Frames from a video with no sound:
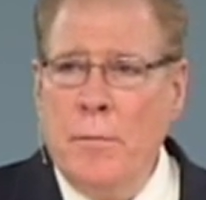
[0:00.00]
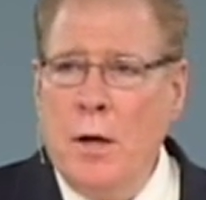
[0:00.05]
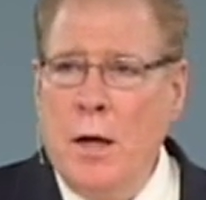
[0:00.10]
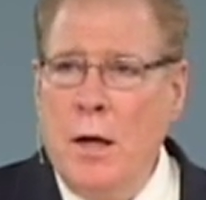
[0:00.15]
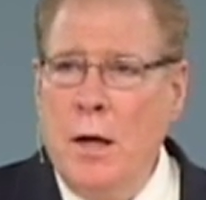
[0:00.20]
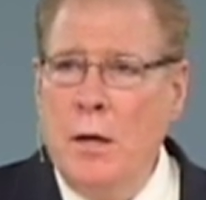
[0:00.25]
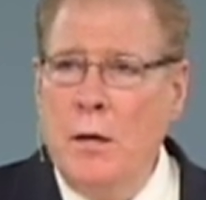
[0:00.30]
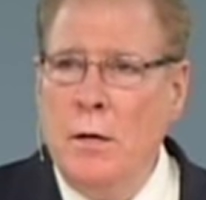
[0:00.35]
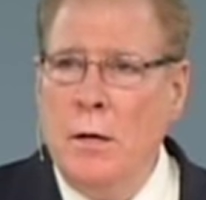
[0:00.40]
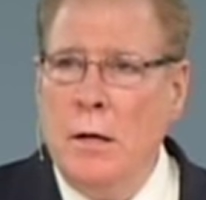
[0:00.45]

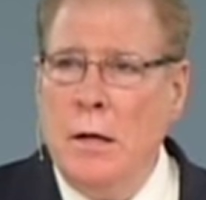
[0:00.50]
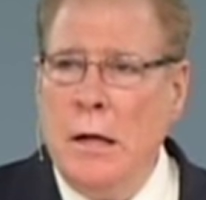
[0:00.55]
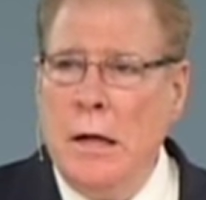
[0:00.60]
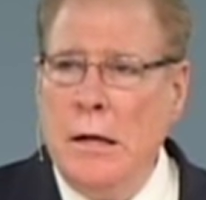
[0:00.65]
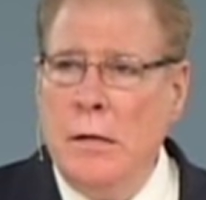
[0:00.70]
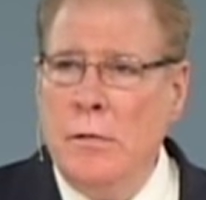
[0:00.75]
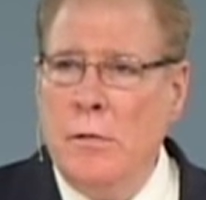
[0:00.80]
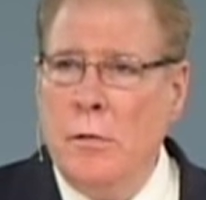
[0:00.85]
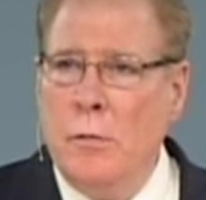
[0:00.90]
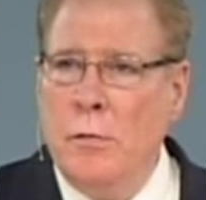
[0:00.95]
and
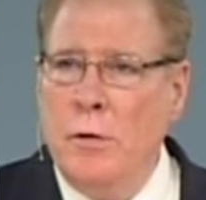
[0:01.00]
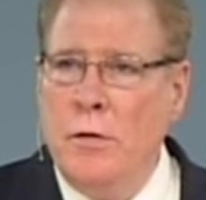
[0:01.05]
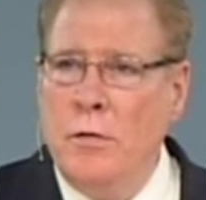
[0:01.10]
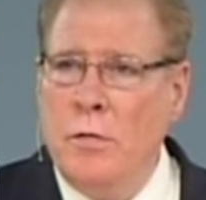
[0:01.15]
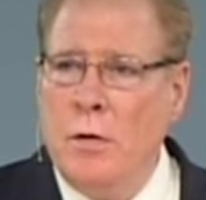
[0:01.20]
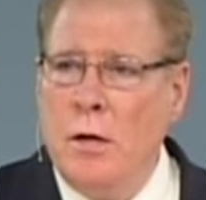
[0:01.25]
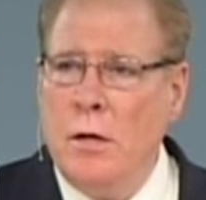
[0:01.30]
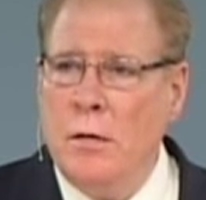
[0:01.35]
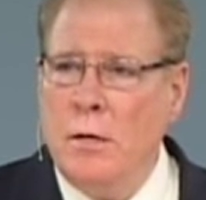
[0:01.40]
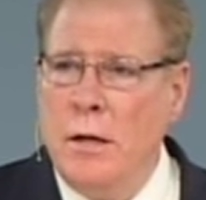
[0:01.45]
and the
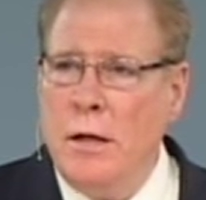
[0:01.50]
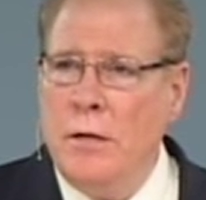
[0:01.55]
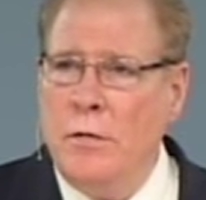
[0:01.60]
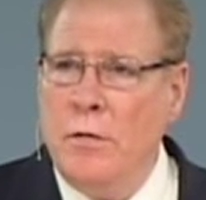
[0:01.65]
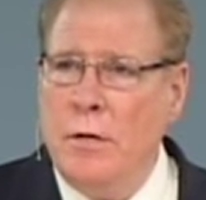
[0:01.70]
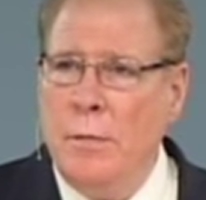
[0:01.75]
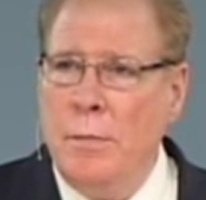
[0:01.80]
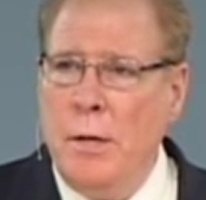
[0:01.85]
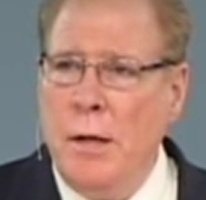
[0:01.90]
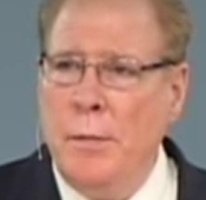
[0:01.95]
result
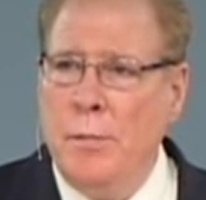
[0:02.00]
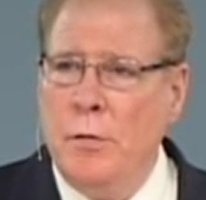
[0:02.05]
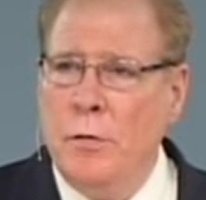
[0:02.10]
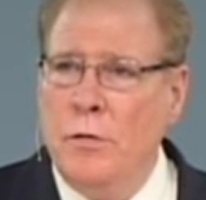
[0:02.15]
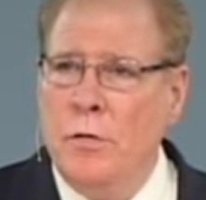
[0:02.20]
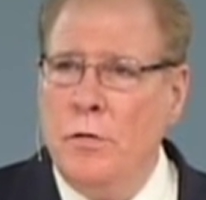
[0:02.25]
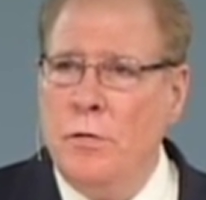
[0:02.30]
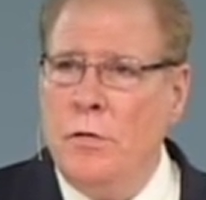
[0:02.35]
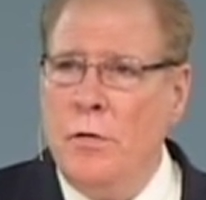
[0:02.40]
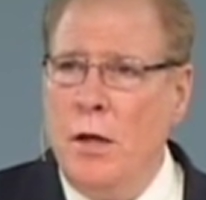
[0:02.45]
is that people
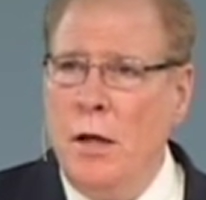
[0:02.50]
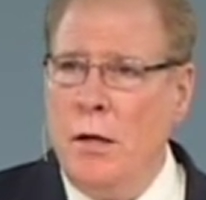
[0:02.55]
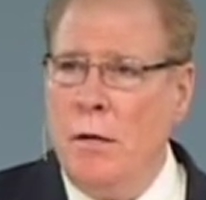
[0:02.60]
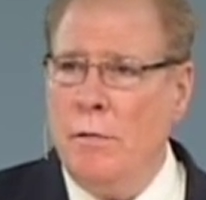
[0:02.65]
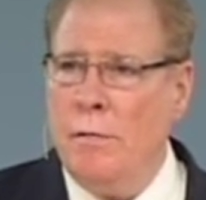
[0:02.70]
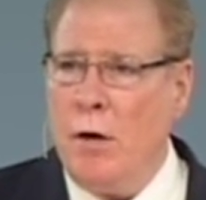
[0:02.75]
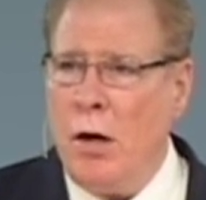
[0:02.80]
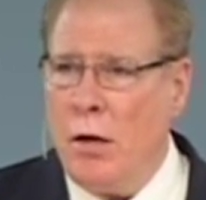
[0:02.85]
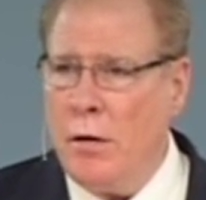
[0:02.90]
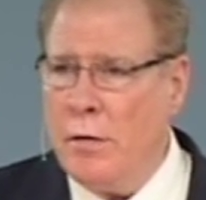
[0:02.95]
just think
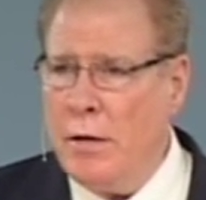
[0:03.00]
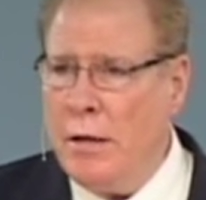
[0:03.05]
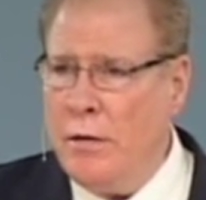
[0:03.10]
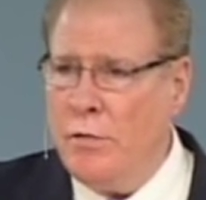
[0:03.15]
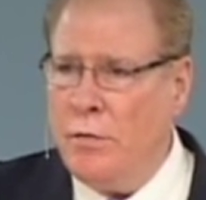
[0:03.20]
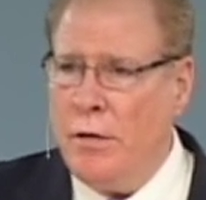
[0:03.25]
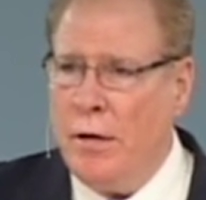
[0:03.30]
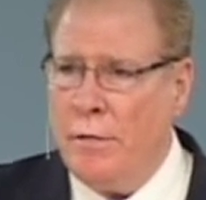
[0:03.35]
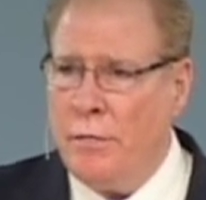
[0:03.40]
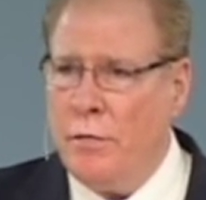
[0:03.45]
of all
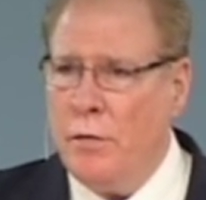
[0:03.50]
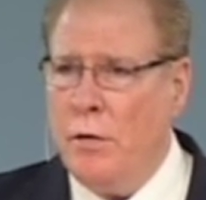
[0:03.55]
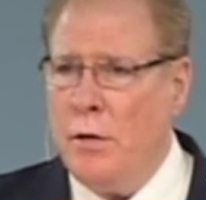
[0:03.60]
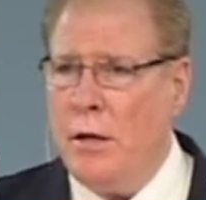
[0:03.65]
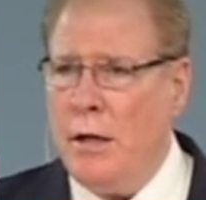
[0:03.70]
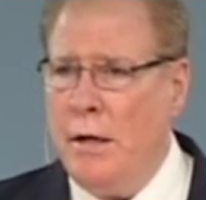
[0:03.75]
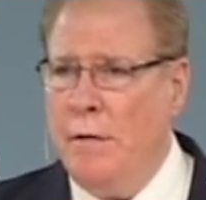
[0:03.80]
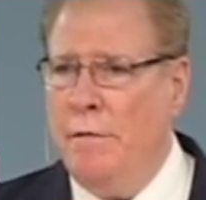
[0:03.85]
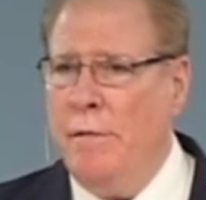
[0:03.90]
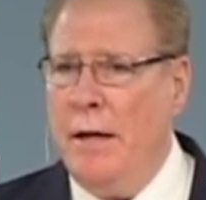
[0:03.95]
these
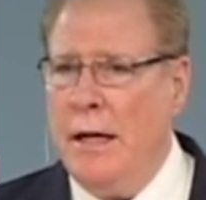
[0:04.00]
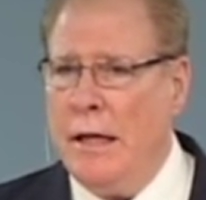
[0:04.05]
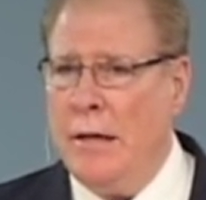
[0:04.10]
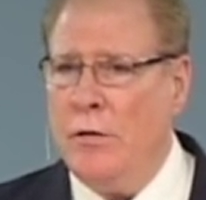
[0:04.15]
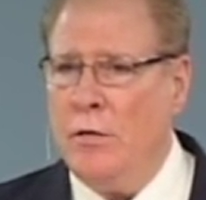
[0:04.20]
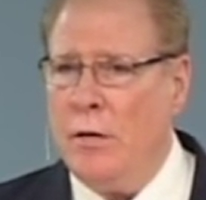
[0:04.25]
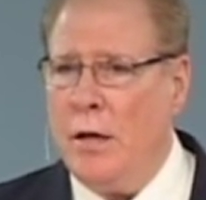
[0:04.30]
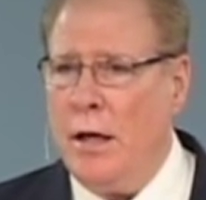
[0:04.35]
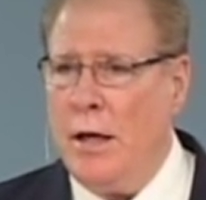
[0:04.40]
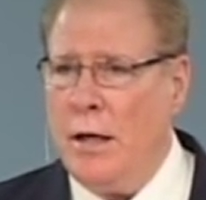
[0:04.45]
different
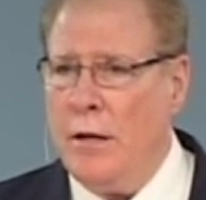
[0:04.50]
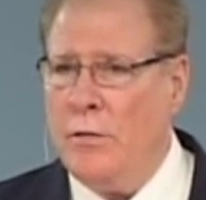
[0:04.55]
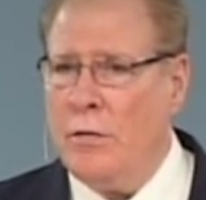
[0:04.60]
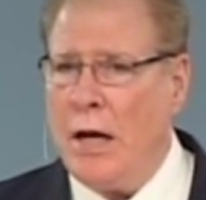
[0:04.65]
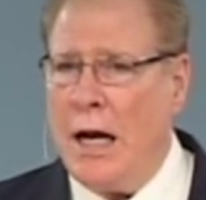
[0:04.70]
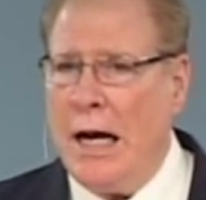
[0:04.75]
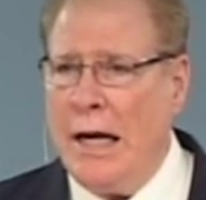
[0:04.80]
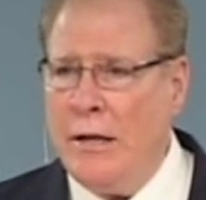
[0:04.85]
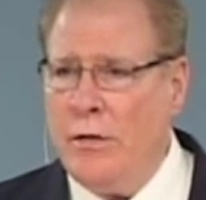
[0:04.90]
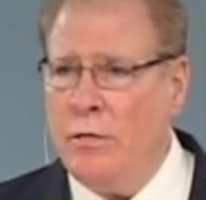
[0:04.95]
events as
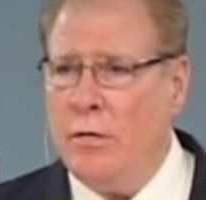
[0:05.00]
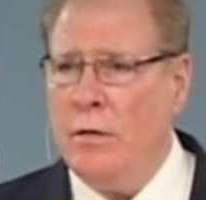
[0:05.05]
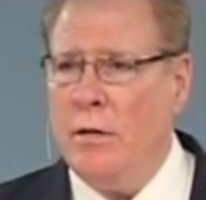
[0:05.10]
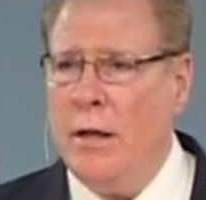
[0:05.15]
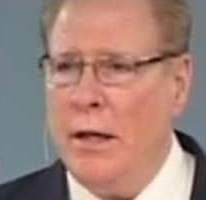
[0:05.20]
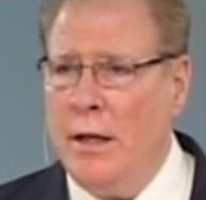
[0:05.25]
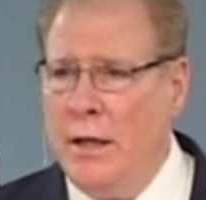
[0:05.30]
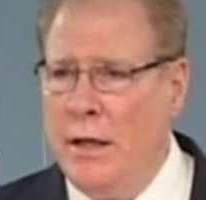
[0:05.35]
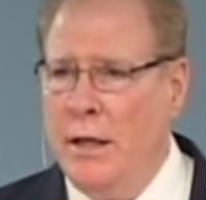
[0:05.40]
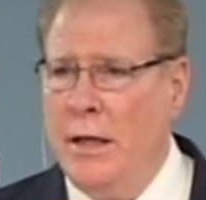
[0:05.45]

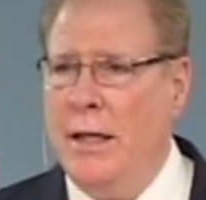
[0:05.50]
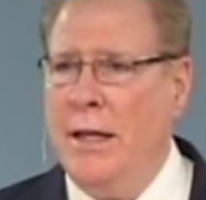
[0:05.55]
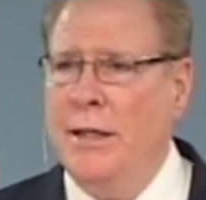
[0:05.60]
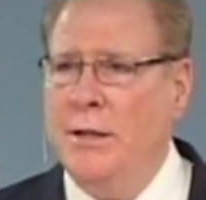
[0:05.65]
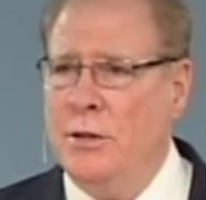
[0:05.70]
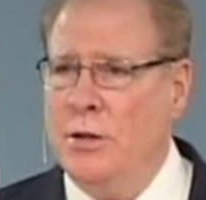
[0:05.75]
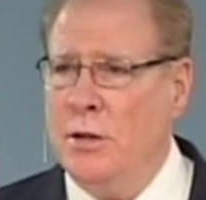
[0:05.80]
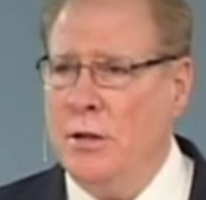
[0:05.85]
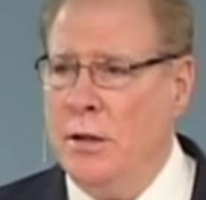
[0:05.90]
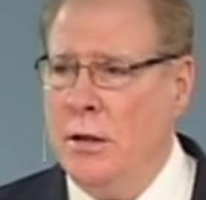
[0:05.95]
isolated
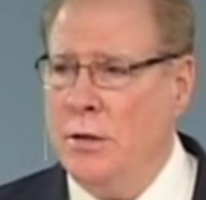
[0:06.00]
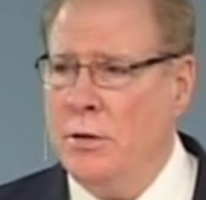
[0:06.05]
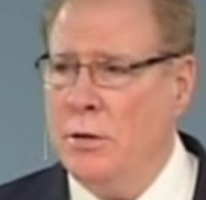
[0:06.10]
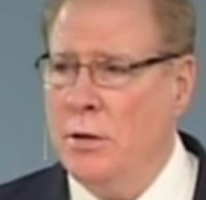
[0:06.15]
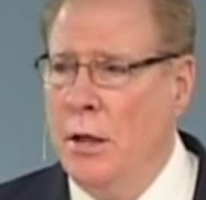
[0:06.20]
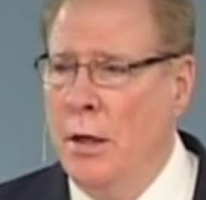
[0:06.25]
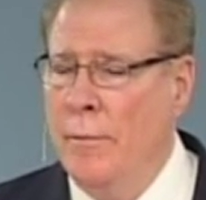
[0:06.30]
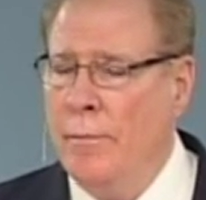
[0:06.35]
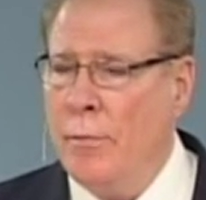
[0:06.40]
incidents,